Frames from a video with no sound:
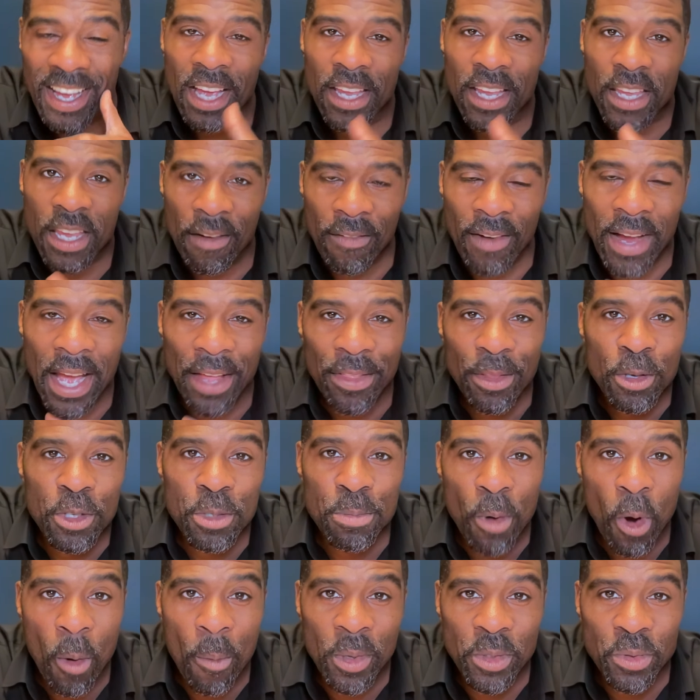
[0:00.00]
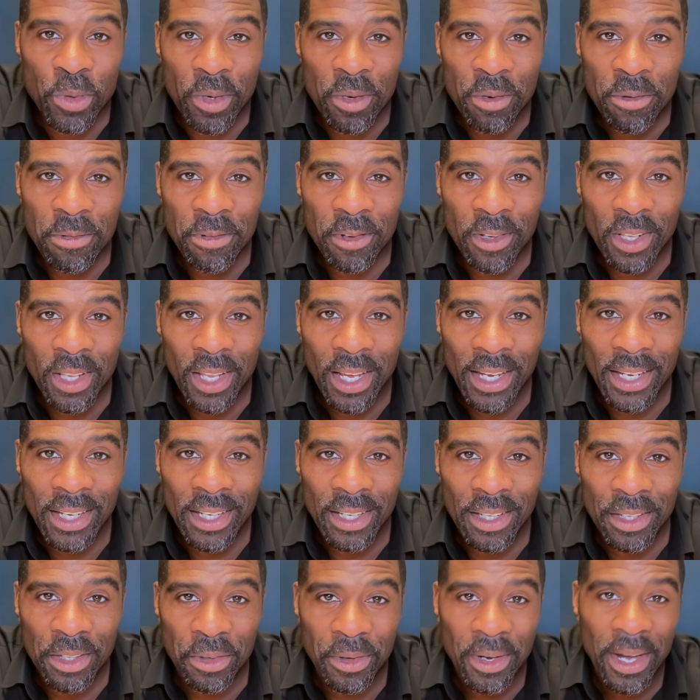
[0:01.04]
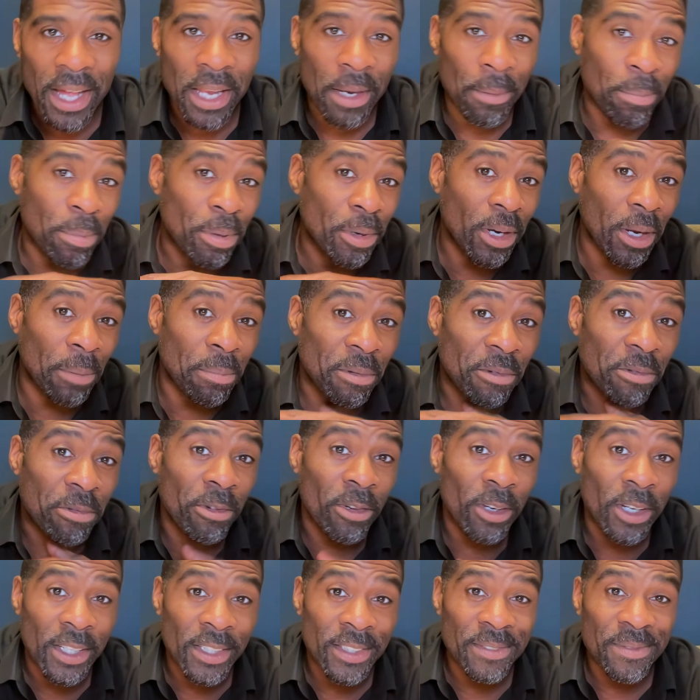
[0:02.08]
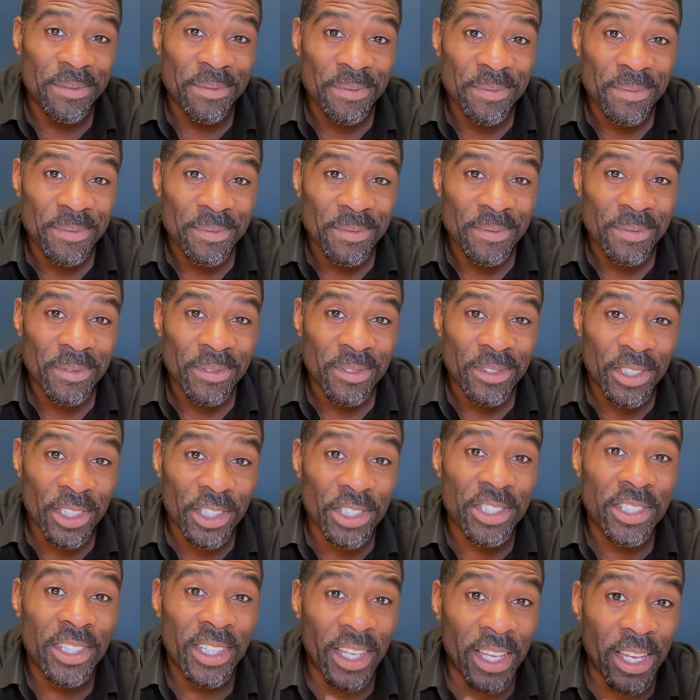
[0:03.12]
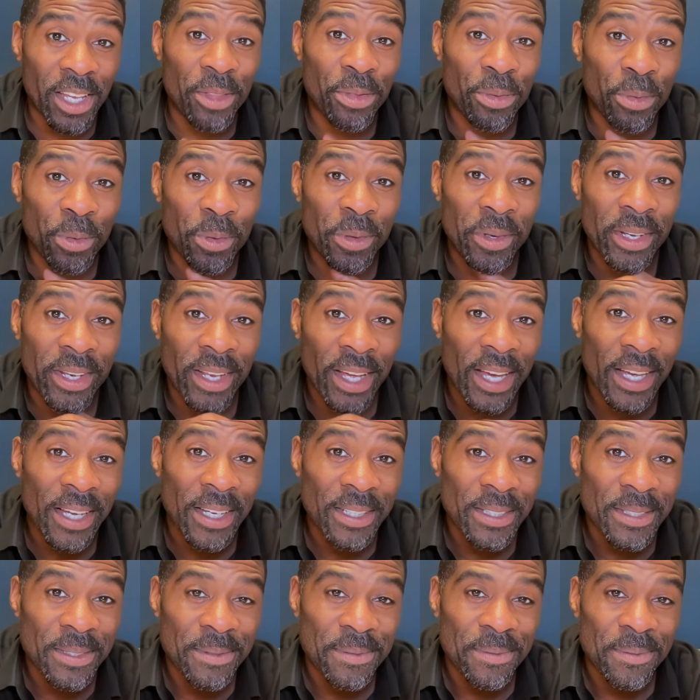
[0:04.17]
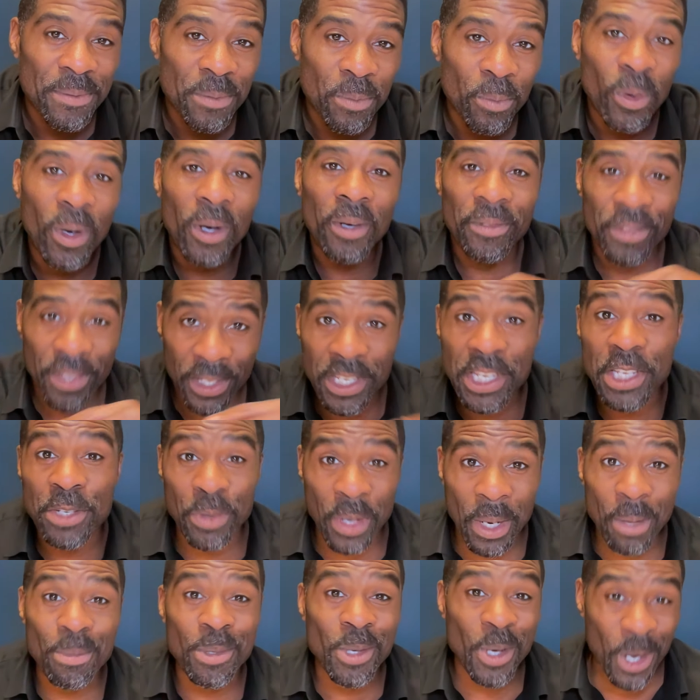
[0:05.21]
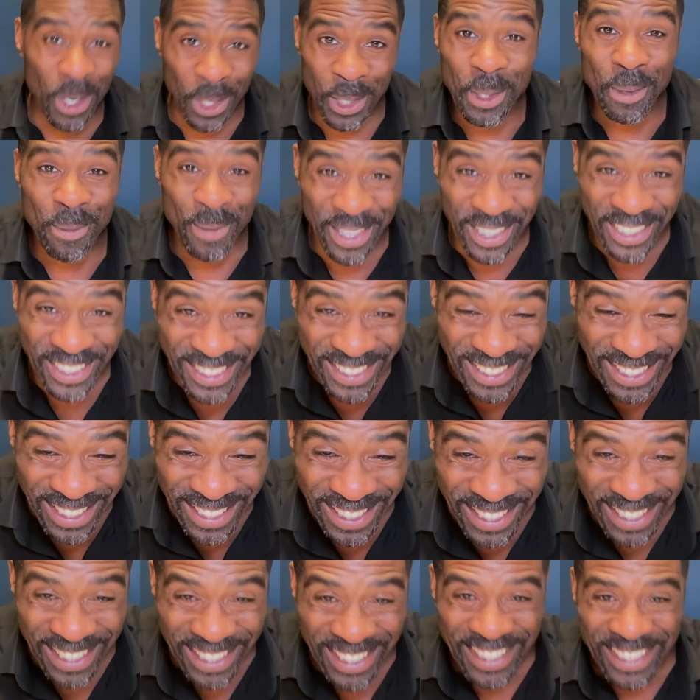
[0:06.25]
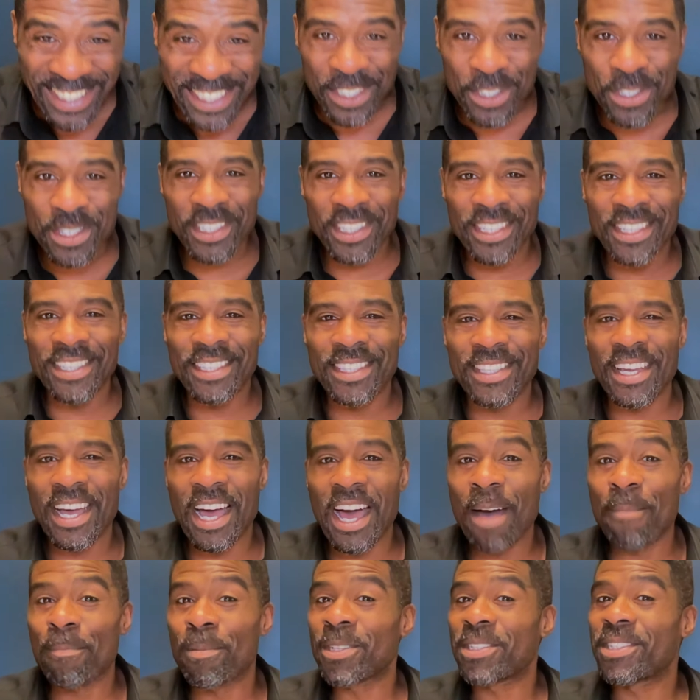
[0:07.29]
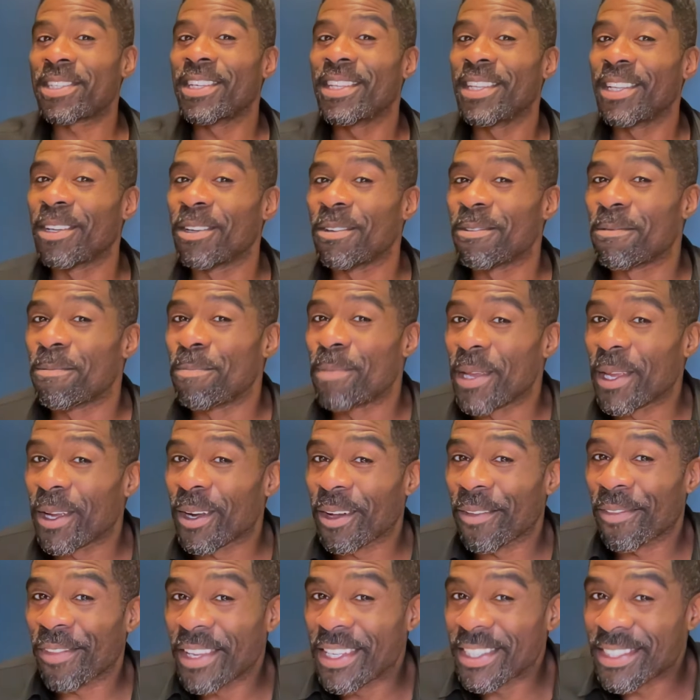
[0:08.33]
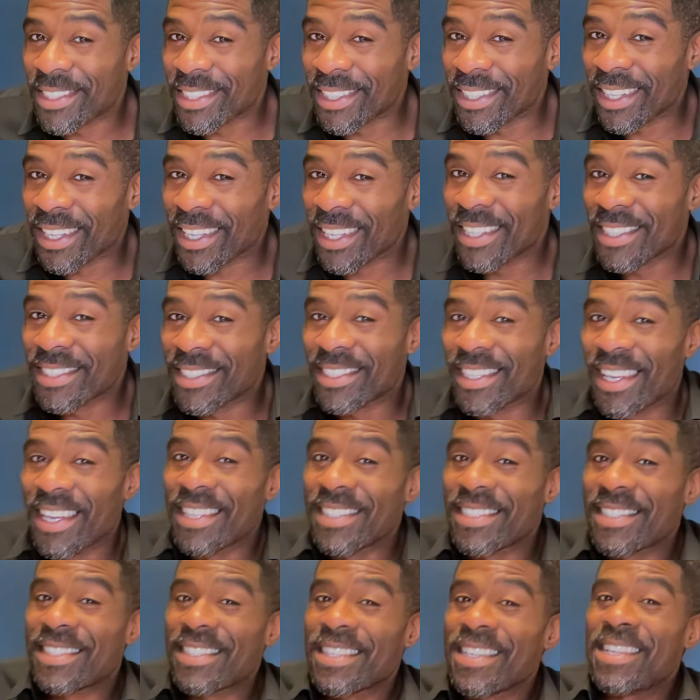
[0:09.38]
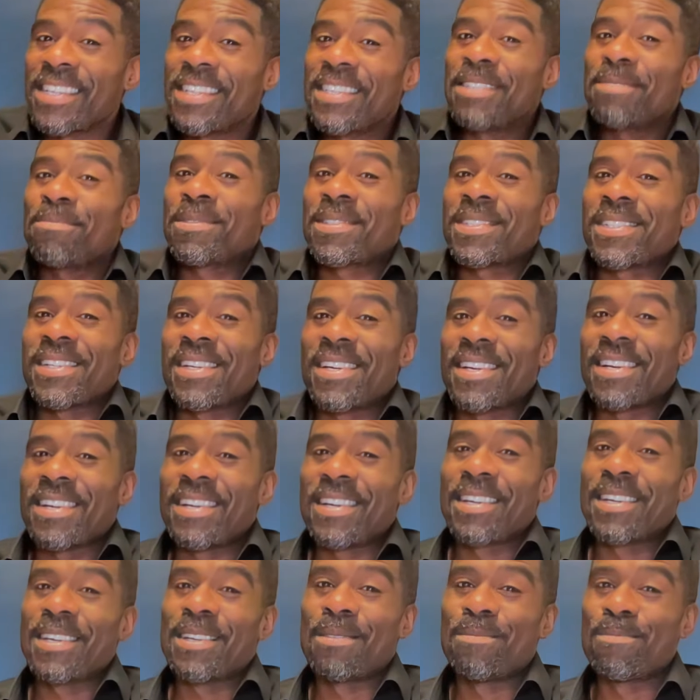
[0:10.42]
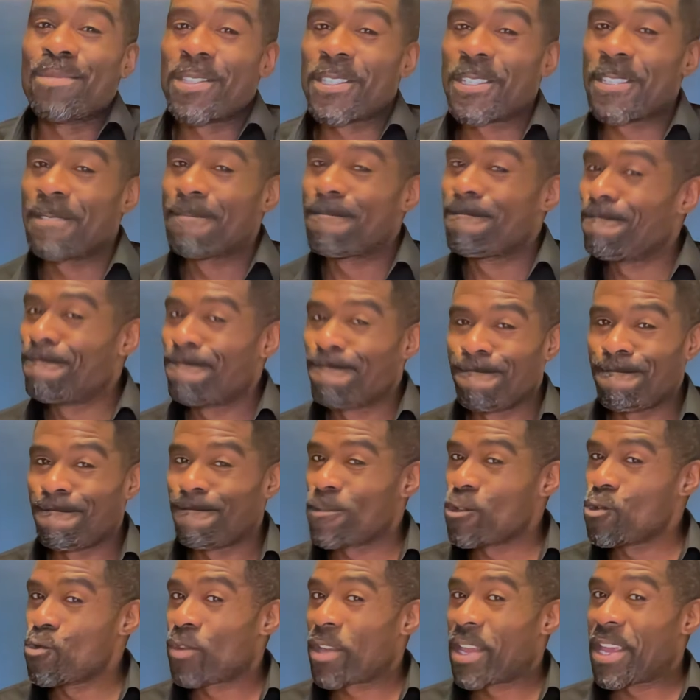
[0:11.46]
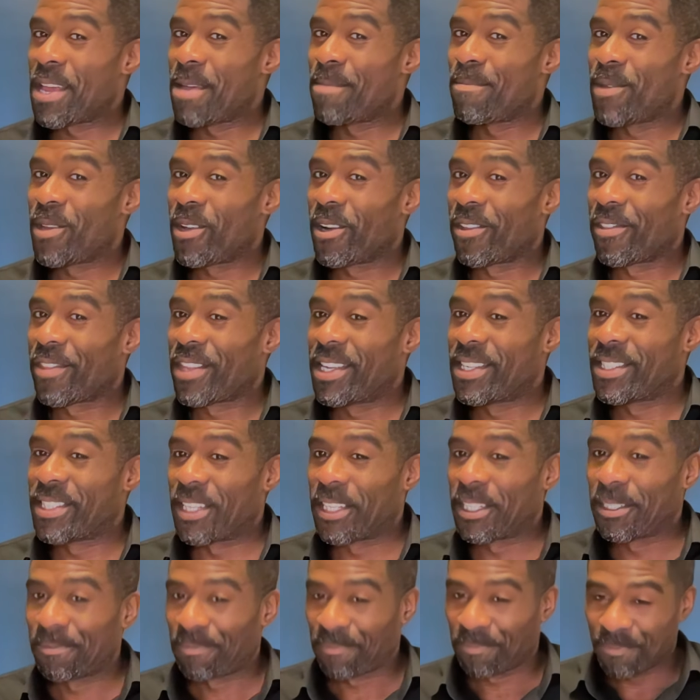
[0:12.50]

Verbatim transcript: You ever had those moments where you feel like you got to put up a front just to get through the day? Well, this is what I'm talking about. You see, the opposite of being authentic is that sometimes you can't be authentic.